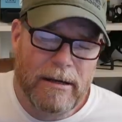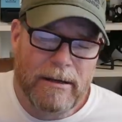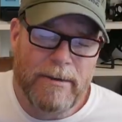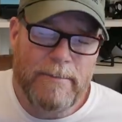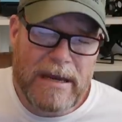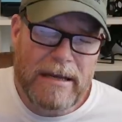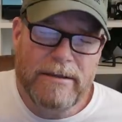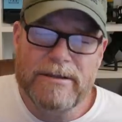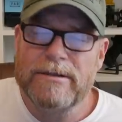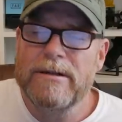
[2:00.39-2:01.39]
the
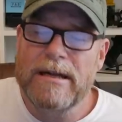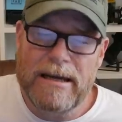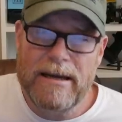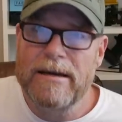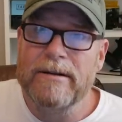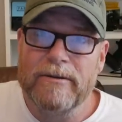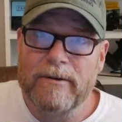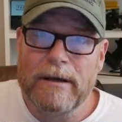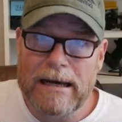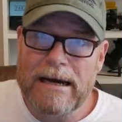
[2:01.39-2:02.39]
means to the
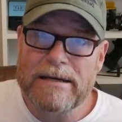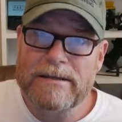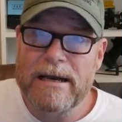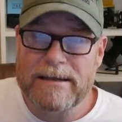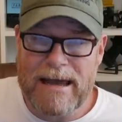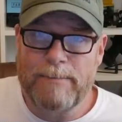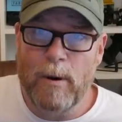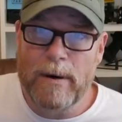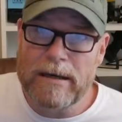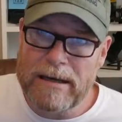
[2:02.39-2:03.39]
ends, guys, at that
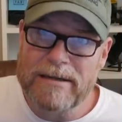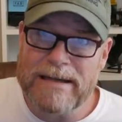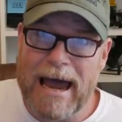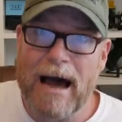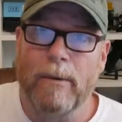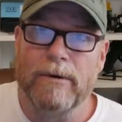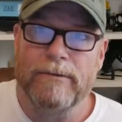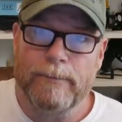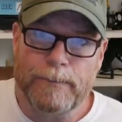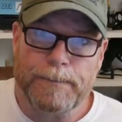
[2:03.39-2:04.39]
point is
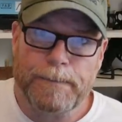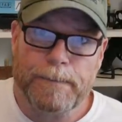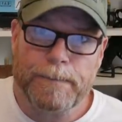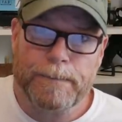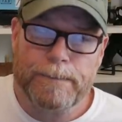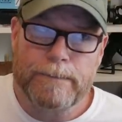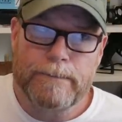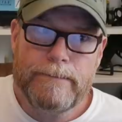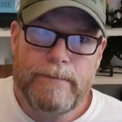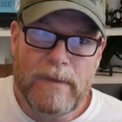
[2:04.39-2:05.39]
ours.
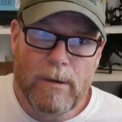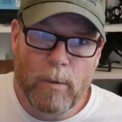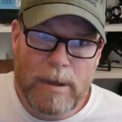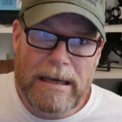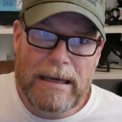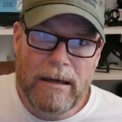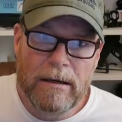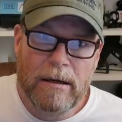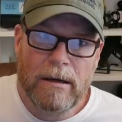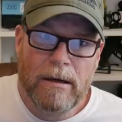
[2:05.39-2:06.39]

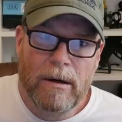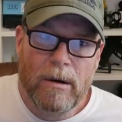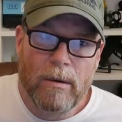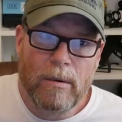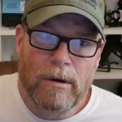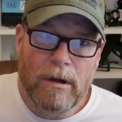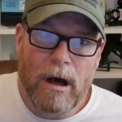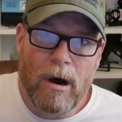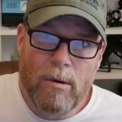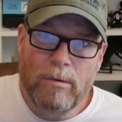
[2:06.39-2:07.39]
We
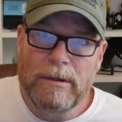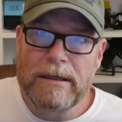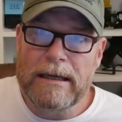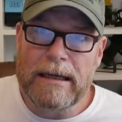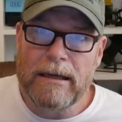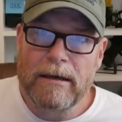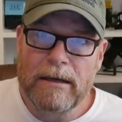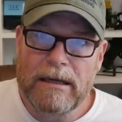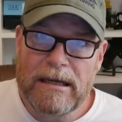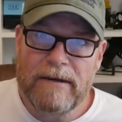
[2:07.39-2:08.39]
will only
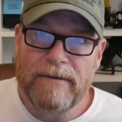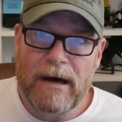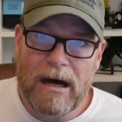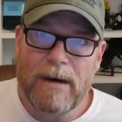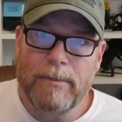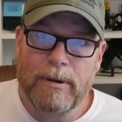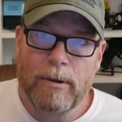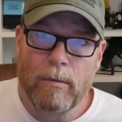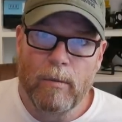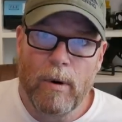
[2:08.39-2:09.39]
give up
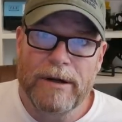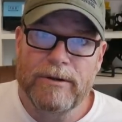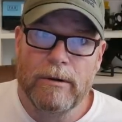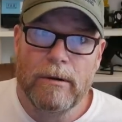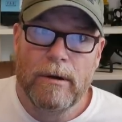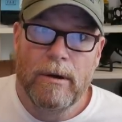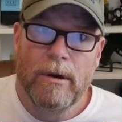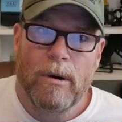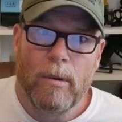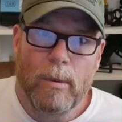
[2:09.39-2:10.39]
what
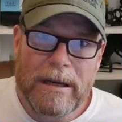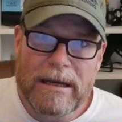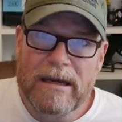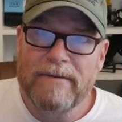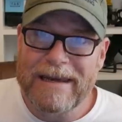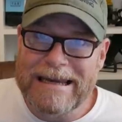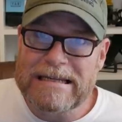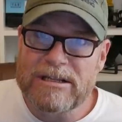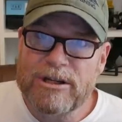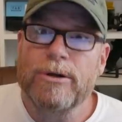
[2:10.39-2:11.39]
we give
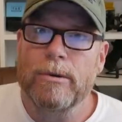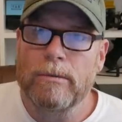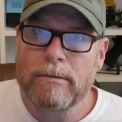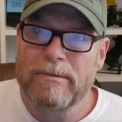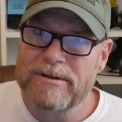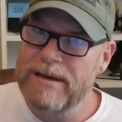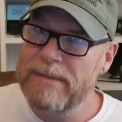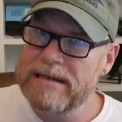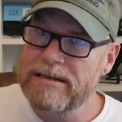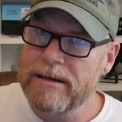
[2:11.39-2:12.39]
in to. Does that
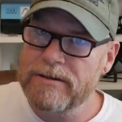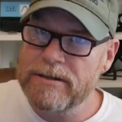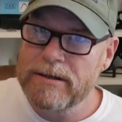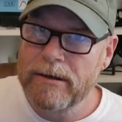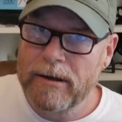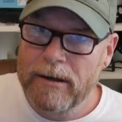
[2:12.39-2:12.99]
make sense?